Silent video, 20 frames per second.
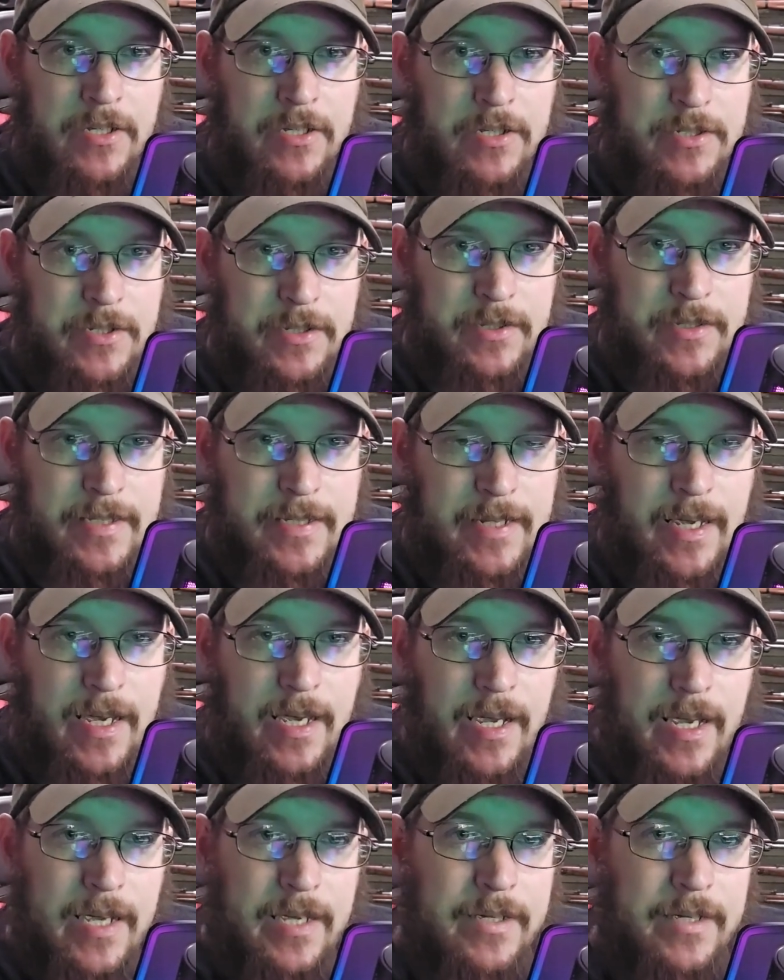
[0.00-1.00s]
So
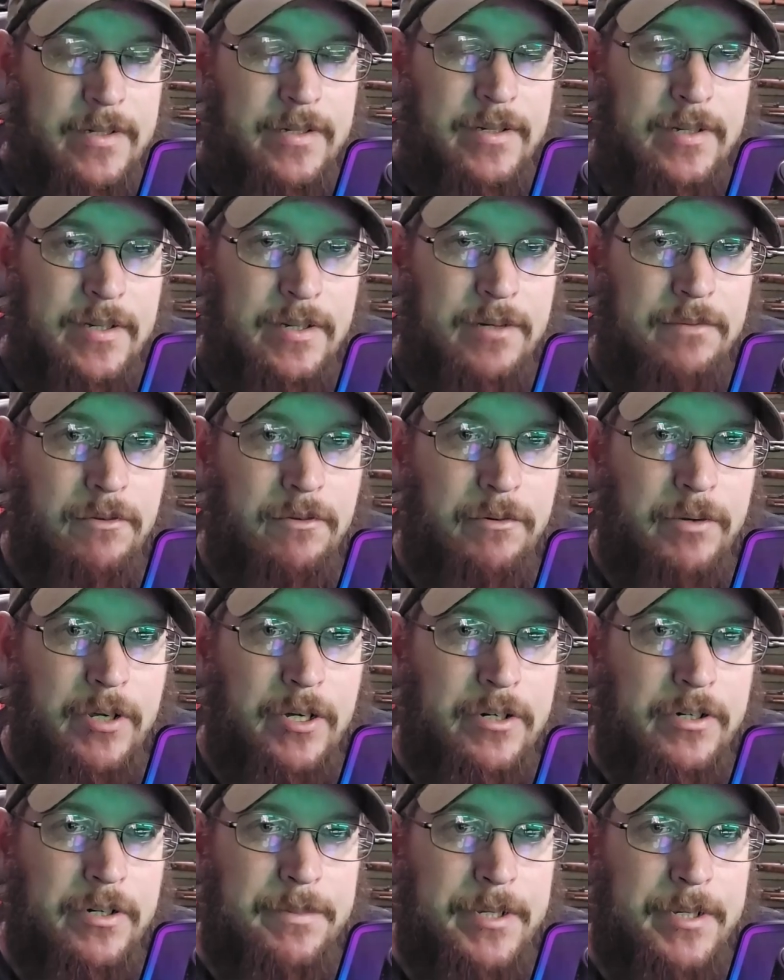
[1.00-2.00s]
today, what we're
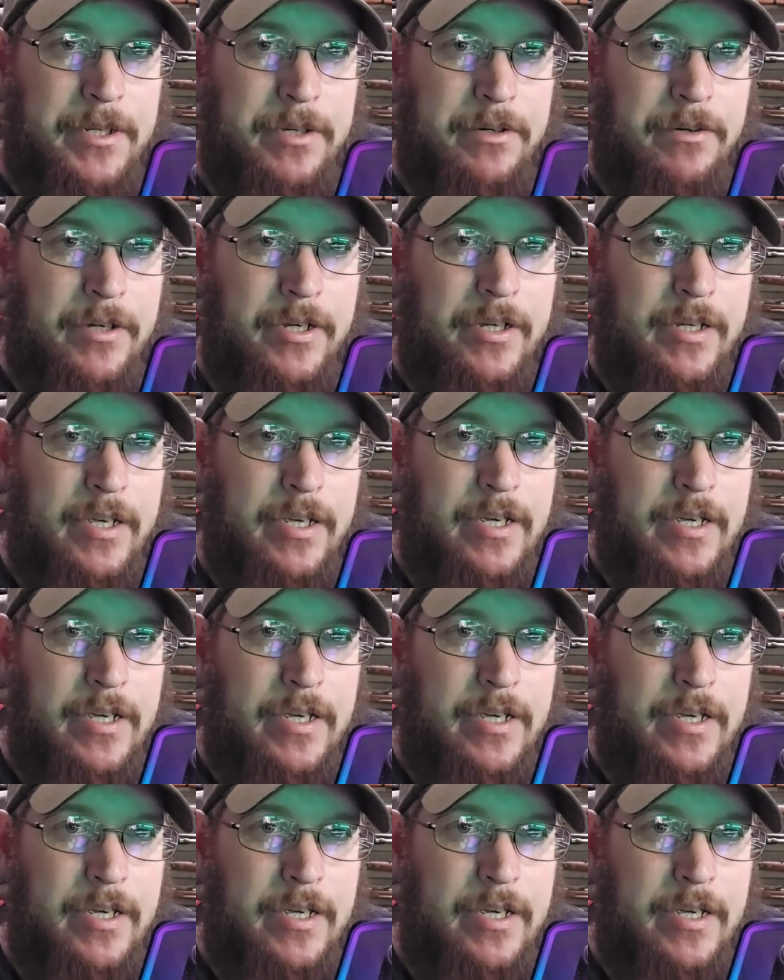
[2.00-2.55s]
going to be doing